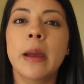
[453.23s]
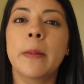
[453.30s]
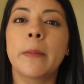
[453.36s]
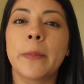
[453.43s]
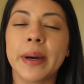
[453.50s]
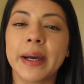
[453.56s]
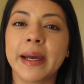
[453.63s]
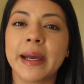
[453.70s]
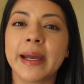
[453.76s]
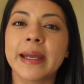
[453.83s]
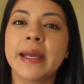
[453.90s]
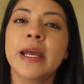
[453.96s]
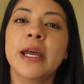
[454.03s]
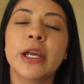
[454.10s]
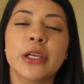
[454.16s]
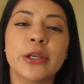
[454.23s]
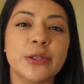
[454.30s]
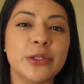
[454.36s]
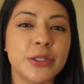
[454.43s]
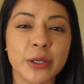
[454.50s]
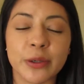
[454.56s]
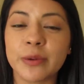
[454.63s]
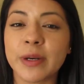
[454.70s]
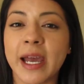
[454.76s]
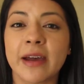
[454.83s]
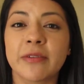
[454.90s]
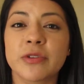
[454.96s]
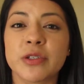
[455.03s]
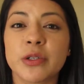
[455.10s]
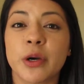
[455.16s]
But you don't
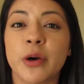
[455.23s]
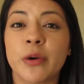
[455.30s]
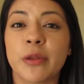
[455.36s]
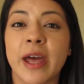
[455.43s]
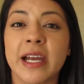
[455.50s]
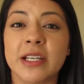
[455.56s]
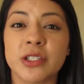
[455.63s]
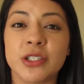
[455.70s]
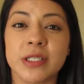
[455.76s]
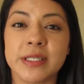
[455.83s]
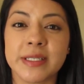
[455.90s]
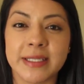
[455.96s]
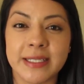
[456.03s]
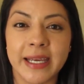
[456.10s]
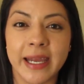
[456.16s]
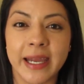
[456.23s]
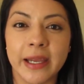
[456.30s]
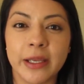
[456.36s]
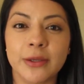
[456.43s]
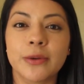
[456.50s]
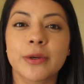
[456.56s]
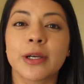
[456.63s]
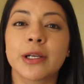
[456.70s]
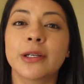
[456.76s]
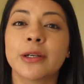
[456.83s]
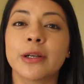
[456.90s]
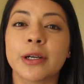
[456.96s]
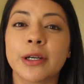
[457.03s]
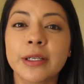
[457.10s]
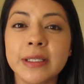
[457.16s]
have to know that just yet. You can
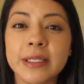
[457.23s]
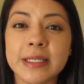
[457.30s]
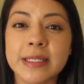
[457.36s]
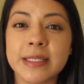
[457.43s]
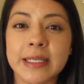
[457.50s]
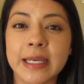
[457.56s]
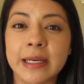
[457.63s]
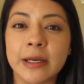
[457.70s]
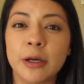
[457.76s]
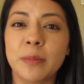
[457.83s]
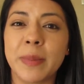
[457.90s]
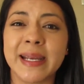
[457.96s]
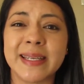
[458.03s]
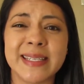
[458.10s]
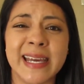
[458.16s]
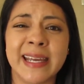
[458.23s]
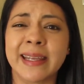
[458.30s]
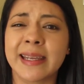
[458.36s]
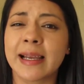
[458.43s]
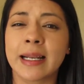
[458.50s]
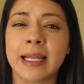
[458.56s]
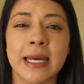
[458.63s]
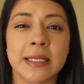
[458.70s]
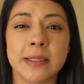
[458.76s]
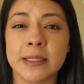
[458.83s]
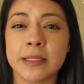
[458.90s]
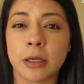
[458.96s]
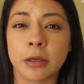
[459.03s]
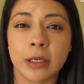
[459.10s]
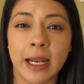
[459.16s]
learn this skill by taking
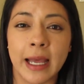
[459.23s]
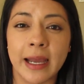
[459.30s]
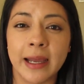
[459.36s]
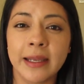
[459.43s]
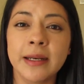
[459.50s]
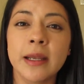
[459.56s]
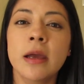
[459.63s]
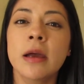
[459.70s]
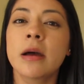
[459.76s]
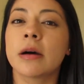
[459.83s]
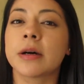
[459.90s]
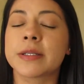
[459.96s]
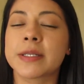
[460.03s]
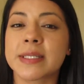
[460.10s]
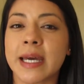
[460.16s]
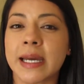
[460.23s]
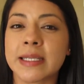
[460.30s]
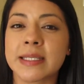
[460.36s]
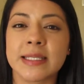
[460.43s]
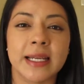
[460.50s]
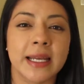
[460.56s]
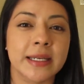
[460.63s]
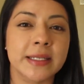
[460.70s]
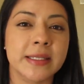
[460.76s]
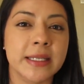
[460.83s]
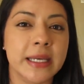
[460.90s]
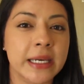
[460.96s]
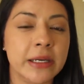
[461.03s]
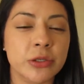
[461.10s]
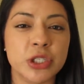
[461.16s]
classes online on sites like
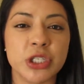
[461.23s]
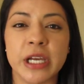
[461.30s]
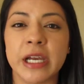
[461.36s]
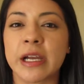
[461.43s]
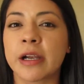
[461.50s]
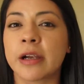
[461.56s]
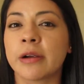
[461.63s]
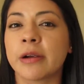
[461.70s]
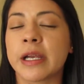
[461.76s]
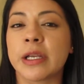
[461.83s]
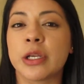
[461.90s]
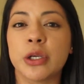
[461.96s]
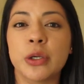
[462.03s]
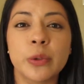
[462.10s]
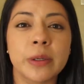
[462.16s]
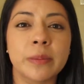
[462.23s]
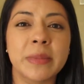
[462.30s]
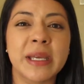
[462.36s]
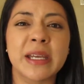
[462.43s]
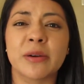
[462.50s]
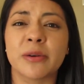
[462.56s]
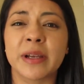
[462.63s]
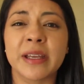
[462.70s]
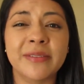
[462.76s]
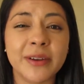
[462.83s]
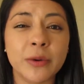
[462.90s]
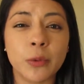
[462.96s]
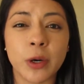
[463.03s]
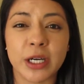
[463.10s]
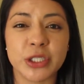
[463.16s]
Skillshare and Udemy, or
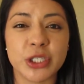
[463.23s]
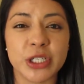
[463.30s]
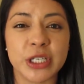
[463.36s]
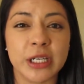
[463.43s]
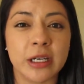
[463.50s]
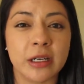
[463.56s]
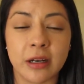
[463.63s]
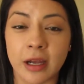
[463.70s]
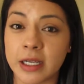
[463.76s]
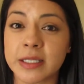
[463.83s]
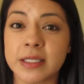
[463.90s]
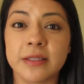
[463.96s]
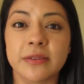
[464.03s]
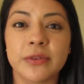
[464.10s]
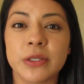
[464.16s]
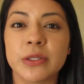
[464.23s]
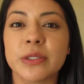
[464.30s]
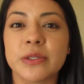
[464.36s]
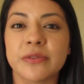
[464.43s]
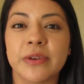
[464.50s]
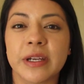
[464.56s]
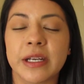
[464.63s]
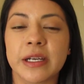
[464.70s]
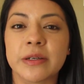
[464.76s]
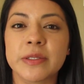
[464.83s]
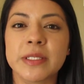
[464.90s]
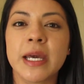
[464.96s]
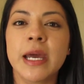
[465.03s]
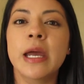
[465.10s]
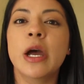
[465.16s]
even watching lots of YouTube
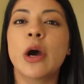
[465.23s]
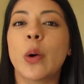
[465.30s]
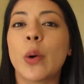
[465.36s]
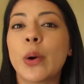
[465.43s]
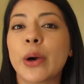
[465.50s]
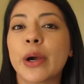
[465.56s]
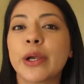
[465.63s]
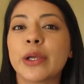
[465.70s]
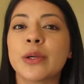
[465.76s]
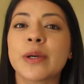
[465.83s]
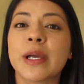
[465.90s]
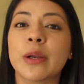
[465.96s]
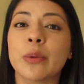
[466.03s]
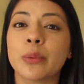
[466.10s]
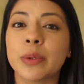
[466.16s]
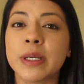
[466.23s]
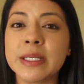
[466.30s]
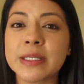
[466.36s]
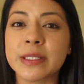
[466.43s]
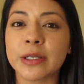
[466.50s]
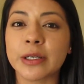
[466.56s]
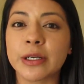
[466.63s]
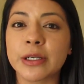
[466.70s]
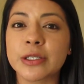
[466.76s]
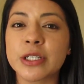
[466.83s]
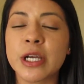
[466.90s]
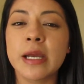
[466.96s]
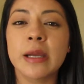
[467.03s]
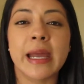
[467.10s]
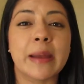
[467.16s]
videos. Or you can
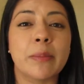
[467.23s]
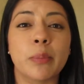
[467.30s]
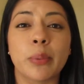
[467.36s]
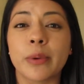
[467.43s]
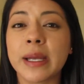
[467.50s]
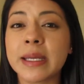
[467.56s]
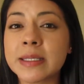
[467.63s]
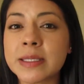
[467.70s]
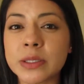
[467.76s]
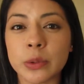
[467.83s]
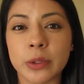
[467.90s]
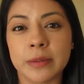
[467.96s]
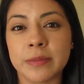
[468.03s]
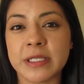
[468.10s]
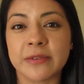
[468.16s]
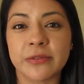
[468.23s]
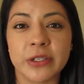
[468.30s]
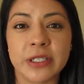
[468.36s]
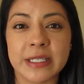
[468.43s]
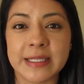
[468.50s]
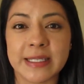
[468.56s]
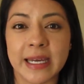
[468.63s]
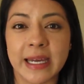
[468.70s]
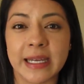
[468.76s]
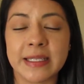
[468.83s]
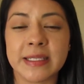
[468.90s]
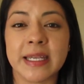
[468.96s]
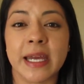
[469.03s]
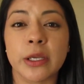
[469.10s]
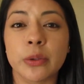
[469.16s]
research and brainstorm different
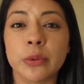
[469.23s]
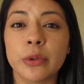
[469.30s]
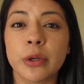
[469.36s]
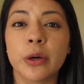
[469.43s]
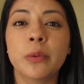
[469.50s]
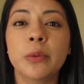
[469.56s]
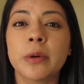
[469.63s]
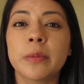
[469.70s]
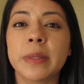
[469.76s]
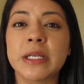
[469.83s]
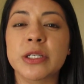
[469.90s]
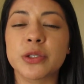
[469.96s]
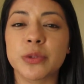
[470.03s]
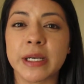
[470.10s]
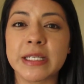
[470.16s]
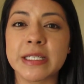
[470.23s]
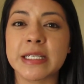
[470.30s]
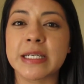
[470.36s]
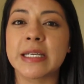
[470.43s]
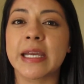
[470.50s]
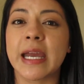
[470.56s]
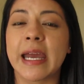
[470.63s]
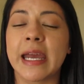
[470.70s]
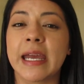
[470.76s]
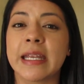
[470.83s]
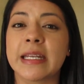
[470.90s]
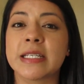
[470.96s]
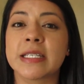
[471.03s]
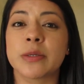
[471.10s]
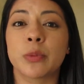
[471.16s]
designs that you know will be trendy
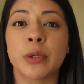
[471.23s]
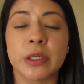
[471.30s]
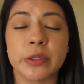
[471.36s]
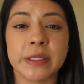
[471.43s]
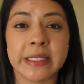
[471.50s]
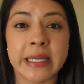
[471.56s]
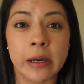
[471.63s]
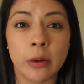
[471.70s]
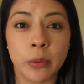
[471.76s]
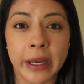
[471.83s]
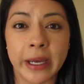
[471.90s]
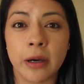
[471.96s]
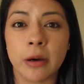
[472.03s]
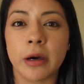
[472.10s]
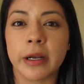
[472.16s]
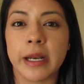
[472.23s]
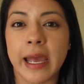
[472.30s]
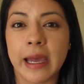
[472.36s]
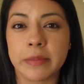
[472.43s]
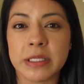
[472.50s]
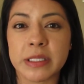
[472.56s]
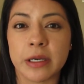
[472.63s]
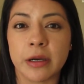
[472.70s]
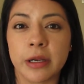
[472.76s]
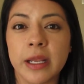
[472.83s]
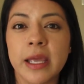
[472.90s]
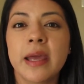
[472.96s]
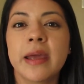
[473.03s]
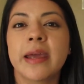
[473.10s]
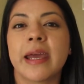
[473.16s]
and will sell well on
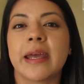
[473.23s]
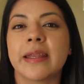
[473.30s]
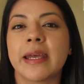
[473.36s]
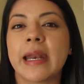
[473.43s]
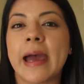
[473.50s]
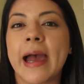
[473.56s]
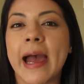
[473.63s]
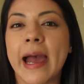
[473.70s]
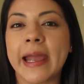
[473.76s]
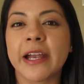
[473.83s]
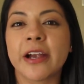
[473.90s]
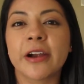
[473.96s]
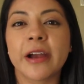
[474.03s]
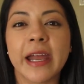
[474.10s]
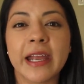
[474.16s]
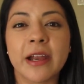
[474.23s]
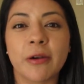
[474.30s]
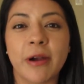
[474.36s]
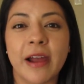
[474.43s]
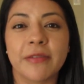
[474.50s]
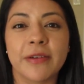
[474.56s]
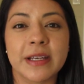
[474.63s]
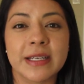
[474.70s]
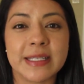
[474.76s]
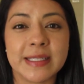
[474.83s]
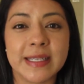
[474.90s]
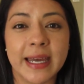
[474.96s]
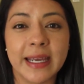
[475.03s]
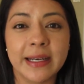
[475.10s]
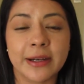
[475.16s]
Amazon, and then hire a graphic
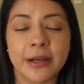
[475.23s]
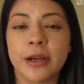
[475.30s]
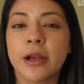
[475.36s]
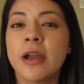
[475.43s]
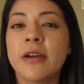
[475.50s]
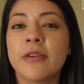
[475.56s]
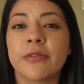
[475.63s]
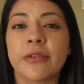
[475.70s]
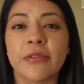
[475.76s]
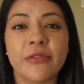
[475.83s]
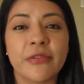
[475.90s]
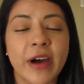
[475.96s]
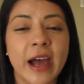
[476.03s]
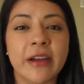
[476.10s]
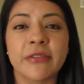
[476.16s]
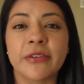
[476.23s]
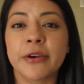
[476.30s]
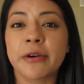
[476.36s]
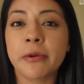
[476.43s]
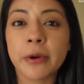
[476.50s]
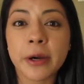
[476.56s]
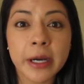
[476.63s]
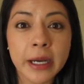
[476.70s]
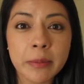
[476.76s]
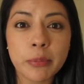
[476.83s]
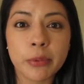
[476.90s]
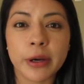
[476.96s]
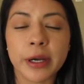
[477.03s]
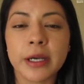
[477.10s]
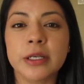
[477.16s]
designer from Fiverr or
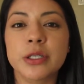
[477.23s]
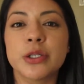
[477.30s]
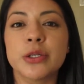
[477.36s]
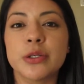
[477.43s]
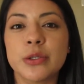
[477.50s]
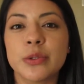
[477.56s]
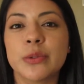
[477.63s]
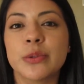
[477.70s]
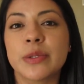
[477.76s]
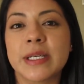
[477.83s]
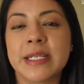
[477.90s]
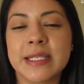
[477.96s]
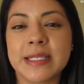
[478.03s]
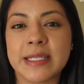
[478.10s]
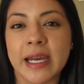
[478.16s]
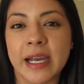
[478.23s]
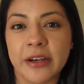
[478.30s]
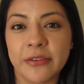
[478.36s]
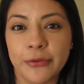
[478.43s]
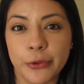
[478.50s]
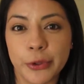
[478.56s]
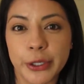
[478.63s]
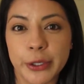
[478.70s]
Upwork to do the design for